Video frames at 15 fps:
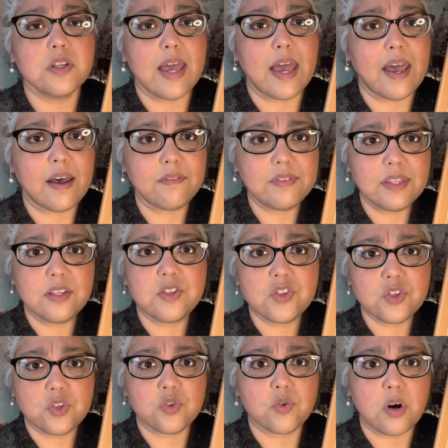have this
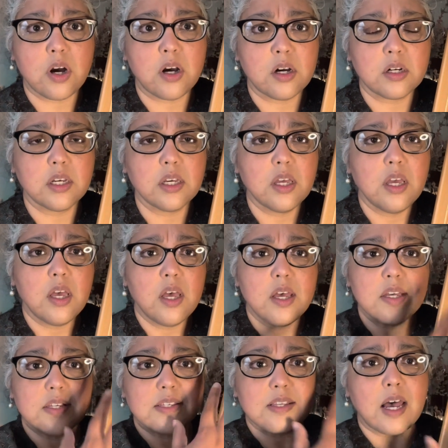strong
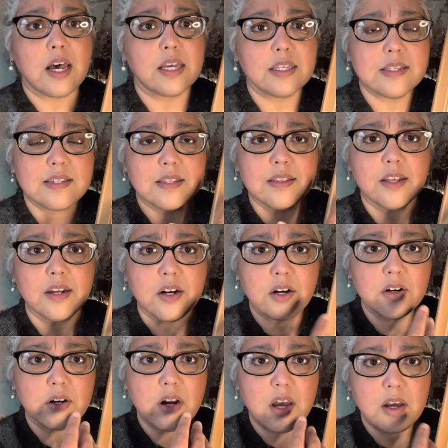signs in
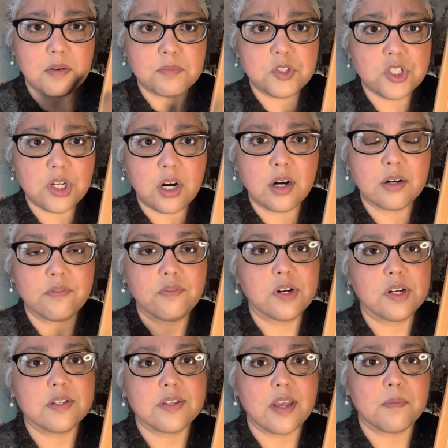their um, chart. For
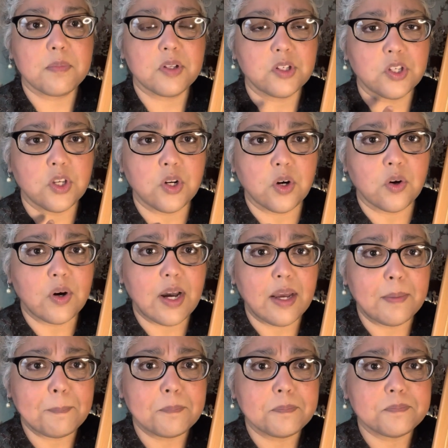example, you know,
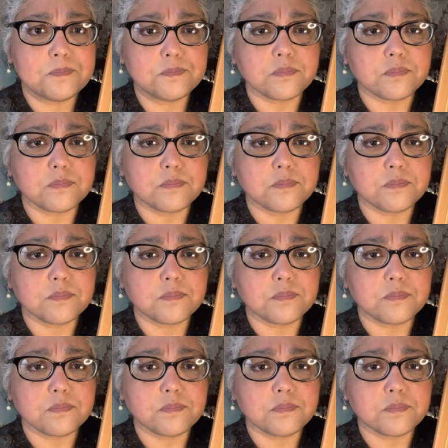I'm